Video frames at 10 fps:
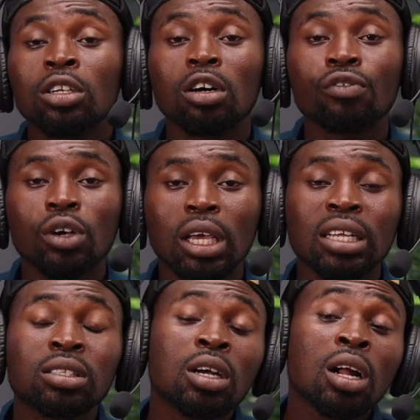Don't
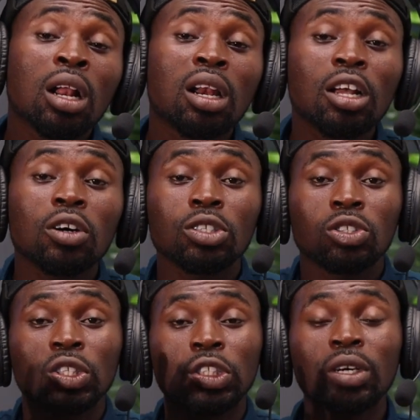forget, click on the
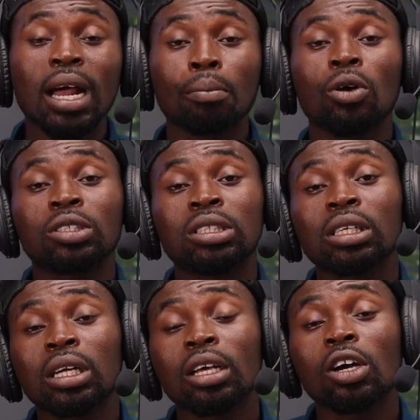subscribe
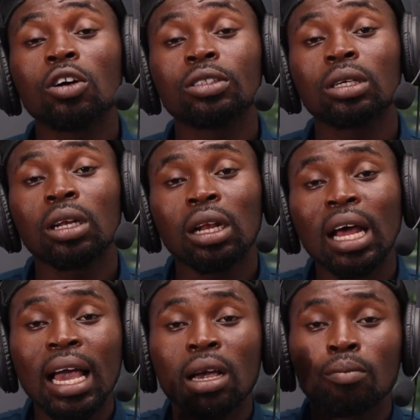button, click on the
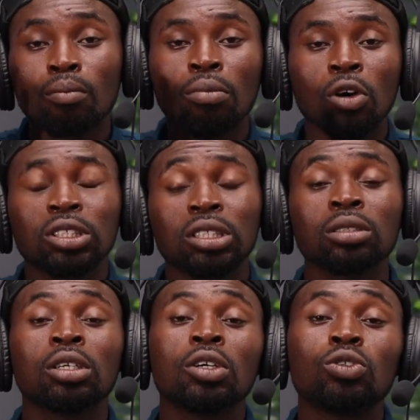like
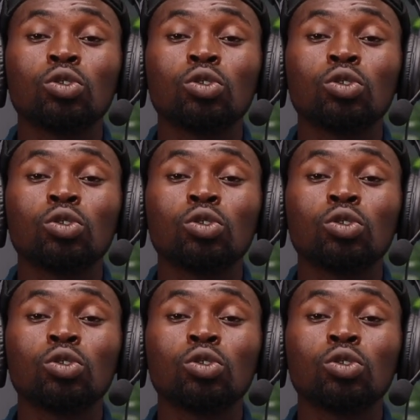button.